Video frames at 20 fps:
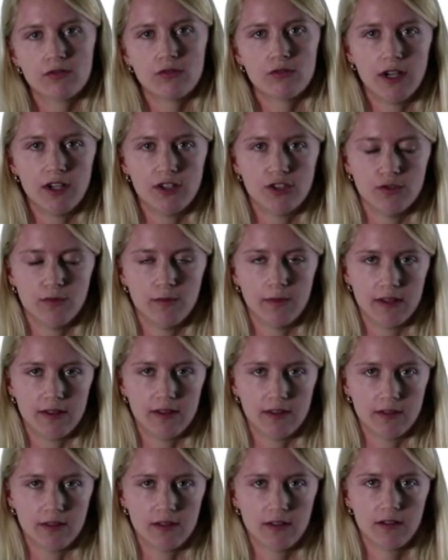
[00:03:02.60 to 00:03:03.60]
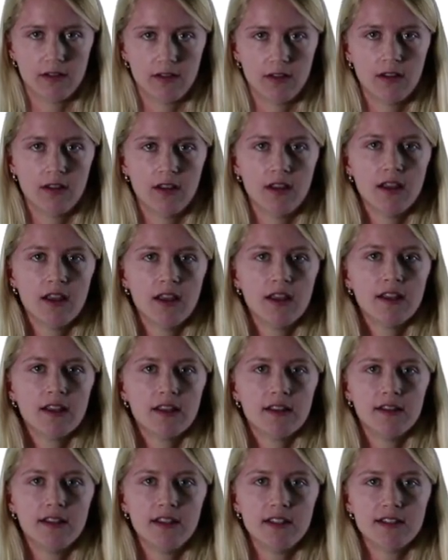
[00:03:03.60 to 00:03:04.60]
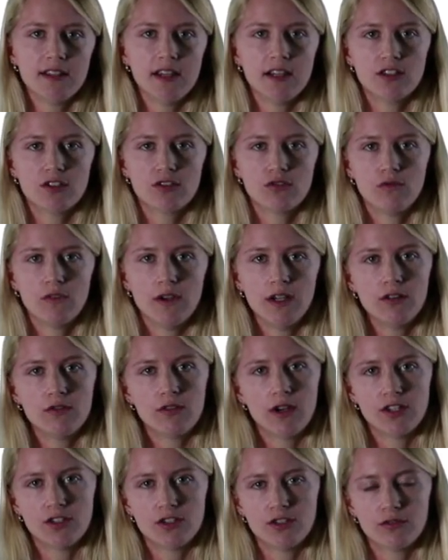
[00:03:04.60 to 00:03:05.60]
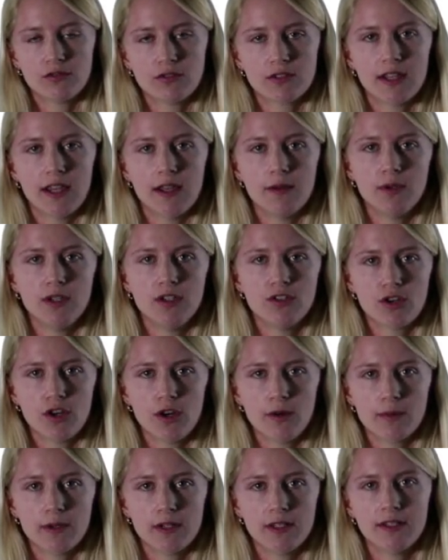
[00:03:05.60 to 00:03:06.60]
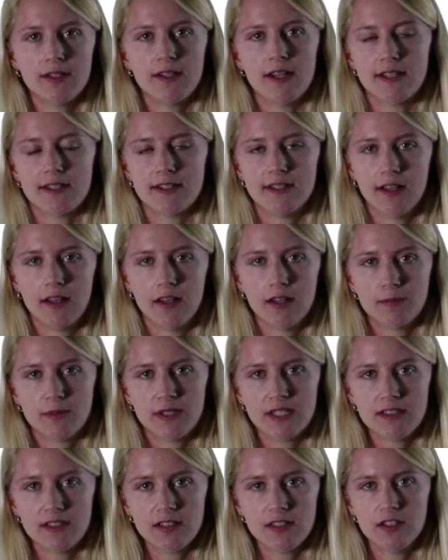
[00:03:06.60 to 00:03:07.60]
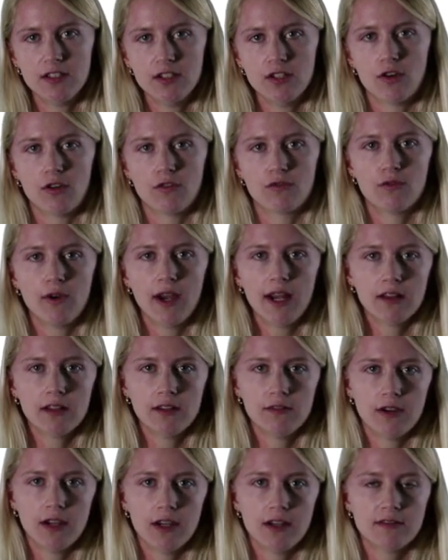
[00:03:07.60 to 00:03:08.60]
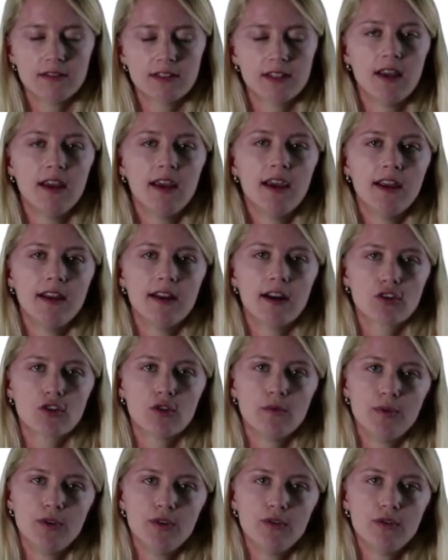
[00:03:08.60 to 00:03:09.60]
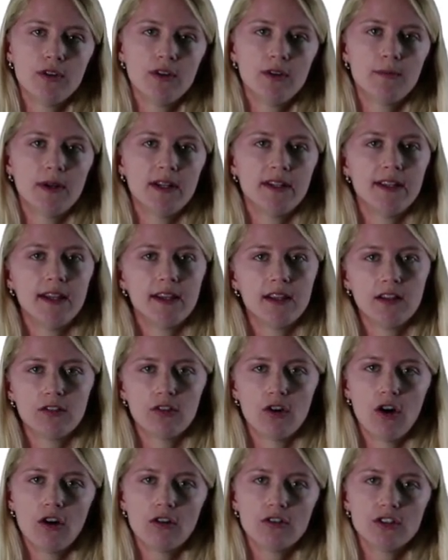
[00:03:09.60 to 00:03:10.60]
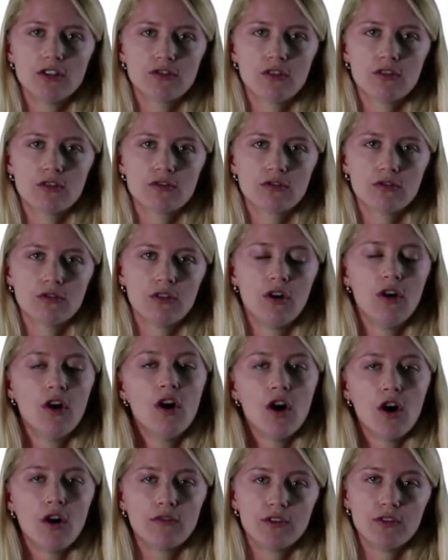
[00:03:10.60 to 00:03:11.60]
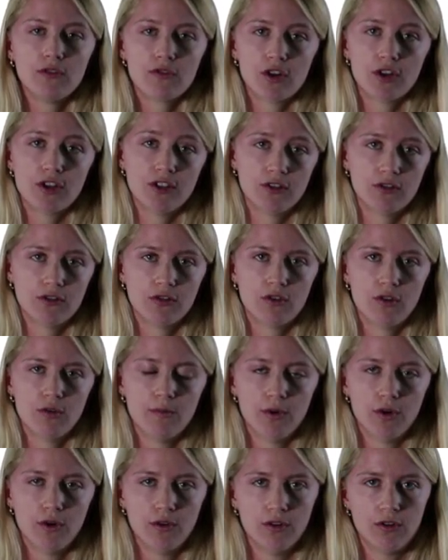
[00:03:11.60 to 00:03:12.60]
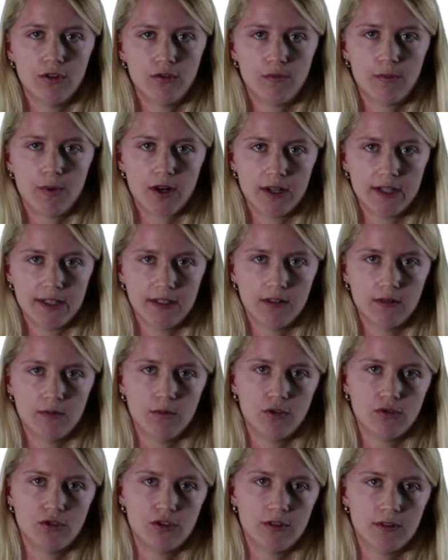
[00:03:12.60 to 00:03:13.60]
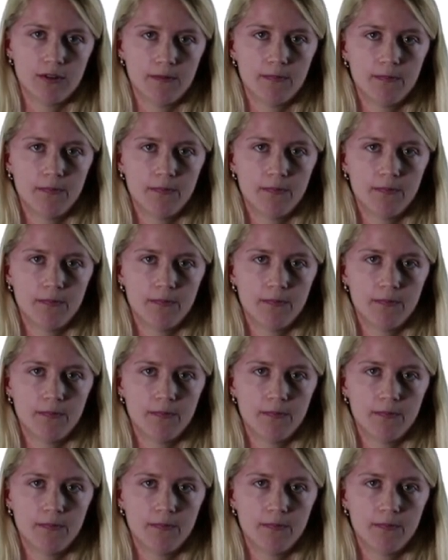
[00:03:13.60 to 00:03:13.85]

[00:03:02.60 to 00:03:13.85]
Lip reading: ratio method. These H-to-V ratios can be interpreted as the ellipticity of Rayleigh waves and are computed by taking the horizontal over the vertical component of particle motion.